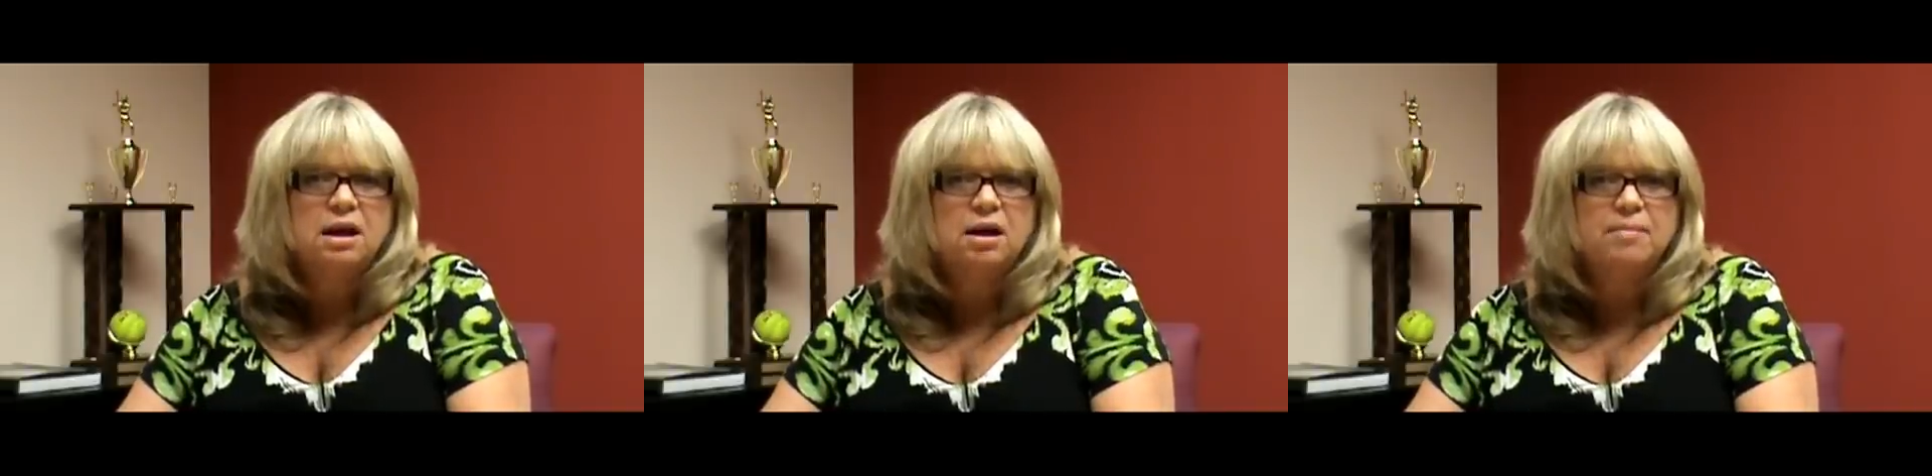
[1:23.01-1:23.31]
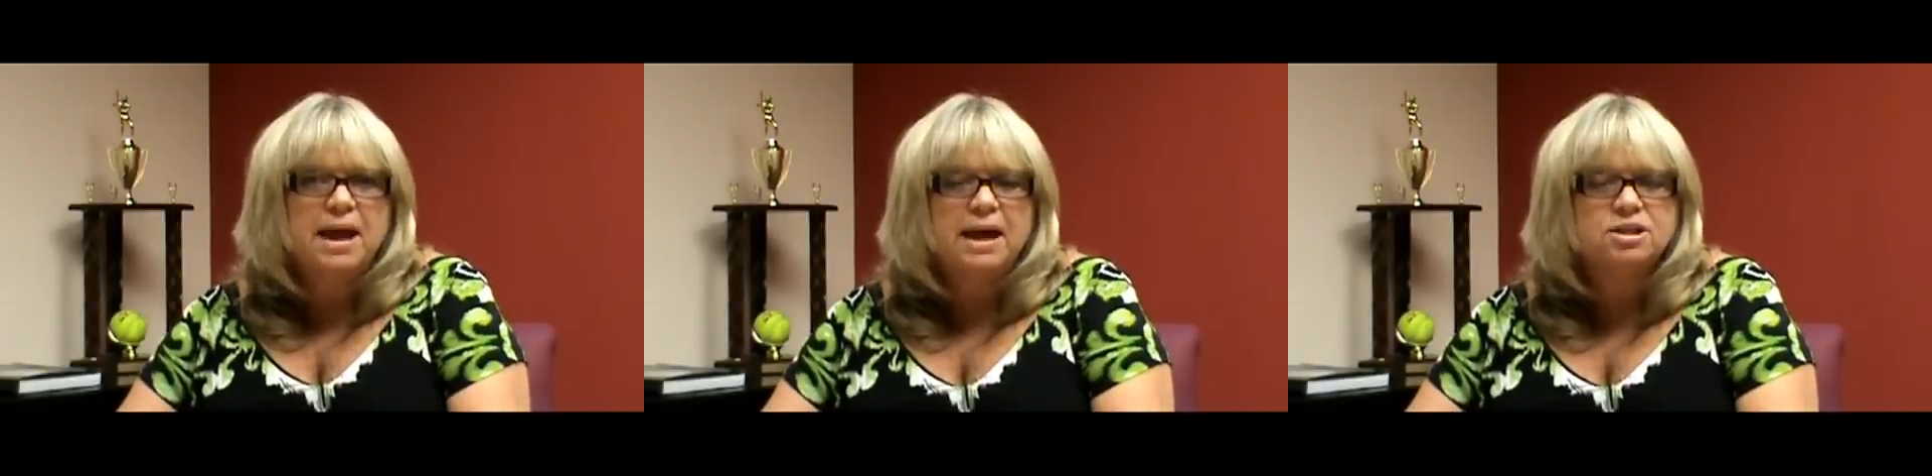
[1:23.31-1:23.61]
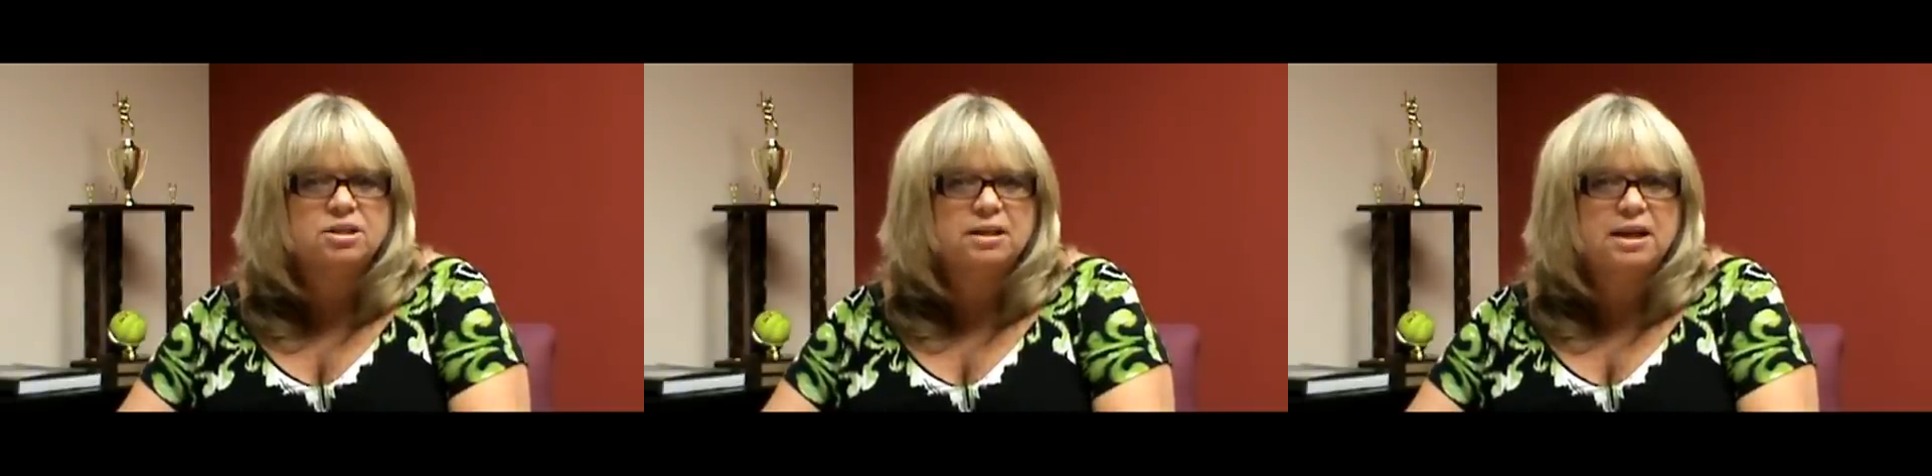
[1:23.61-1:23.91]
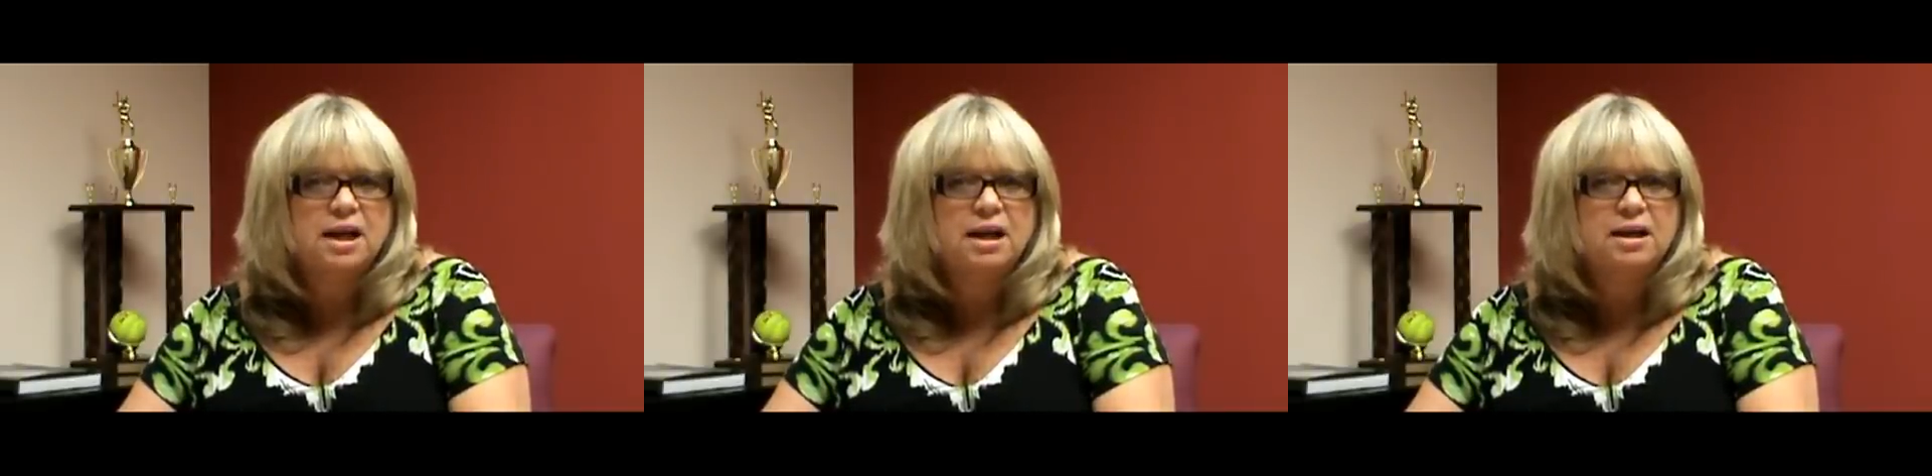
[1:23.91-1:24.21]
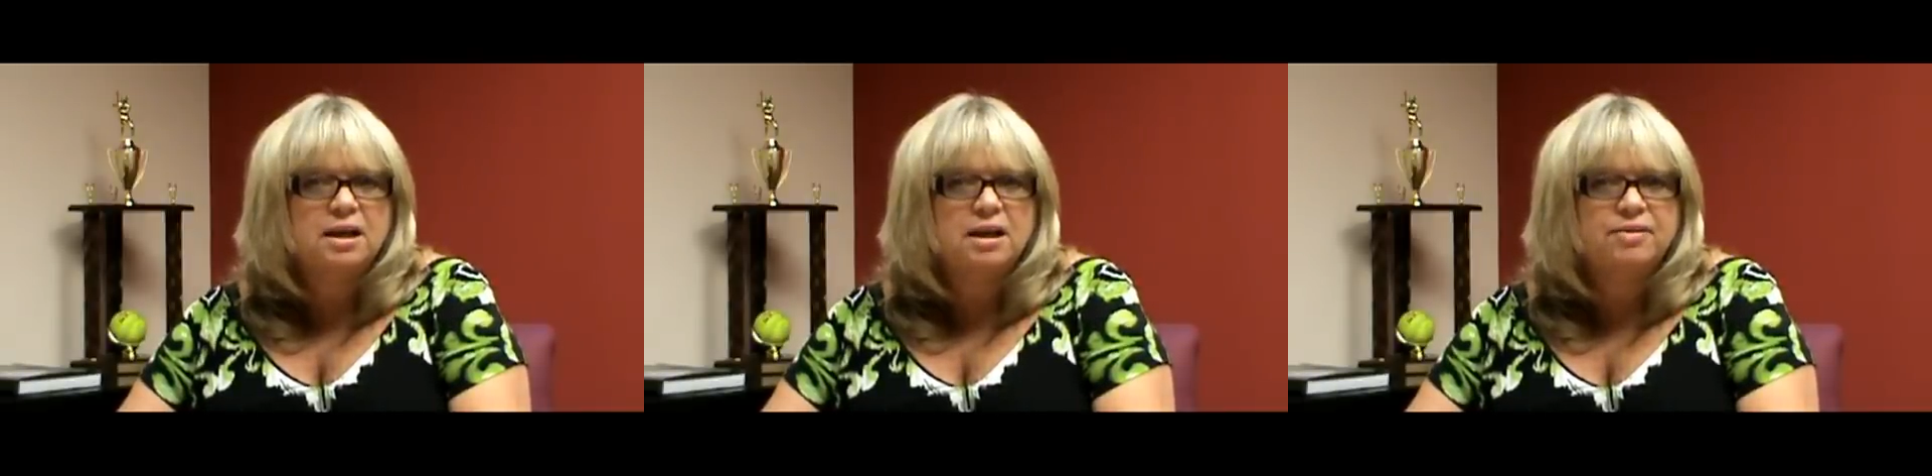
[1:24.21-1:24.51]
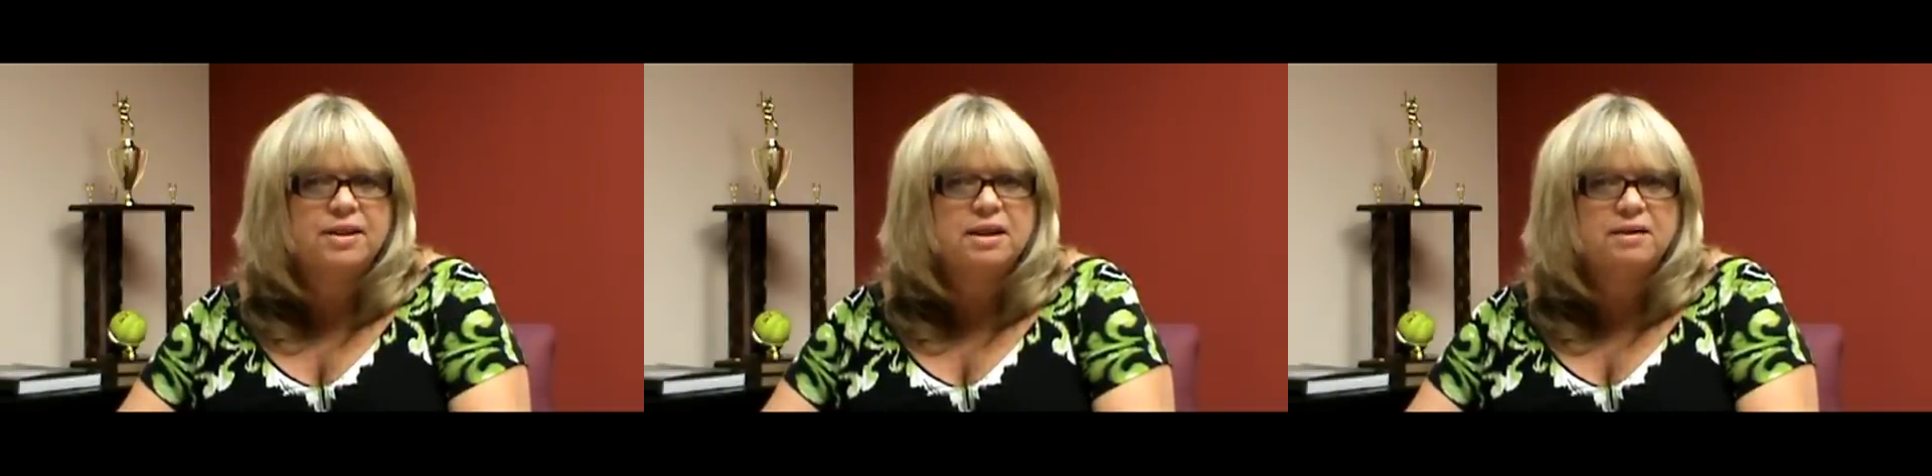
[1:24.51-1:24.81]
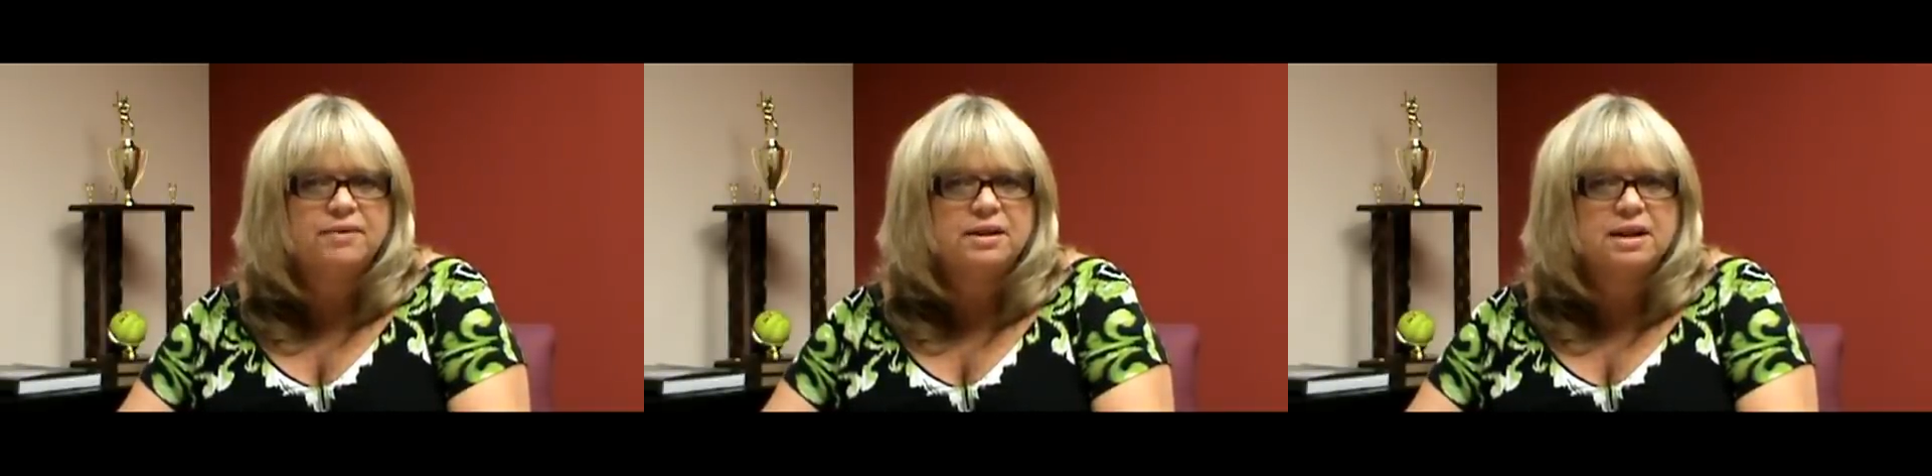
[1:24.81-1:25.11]
Actually, I think
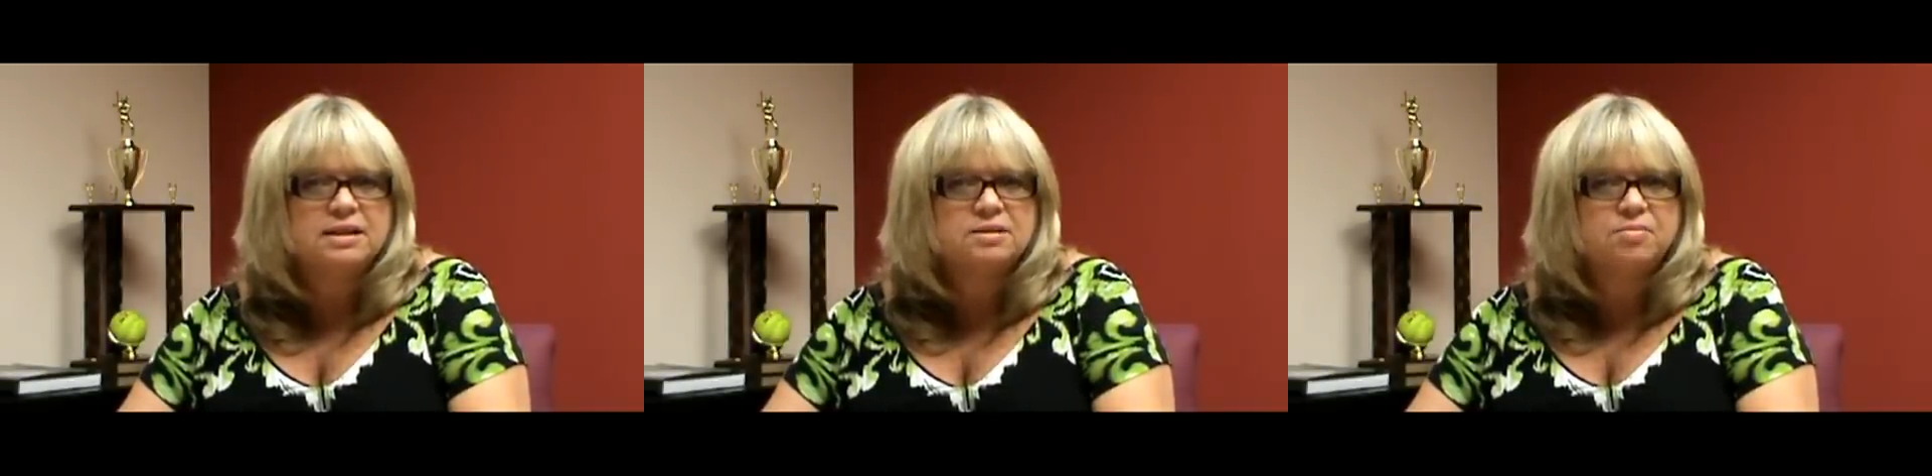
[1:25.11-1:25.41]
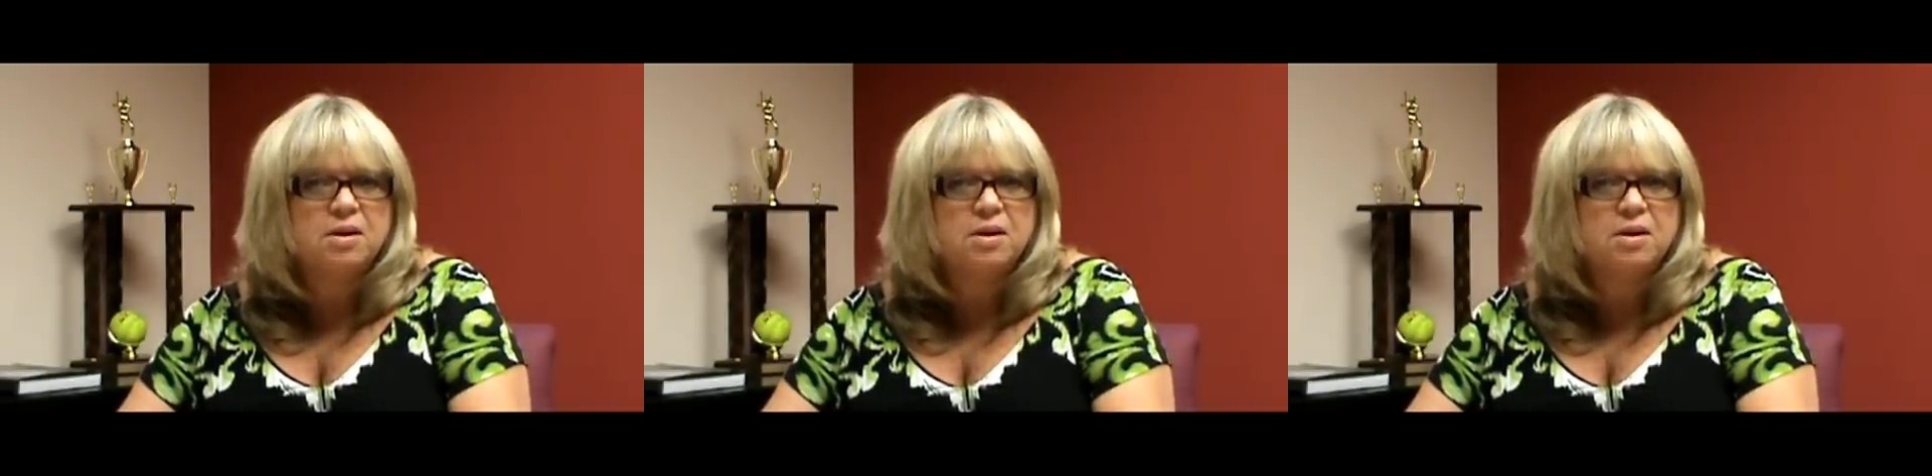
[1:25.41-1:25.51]
of it as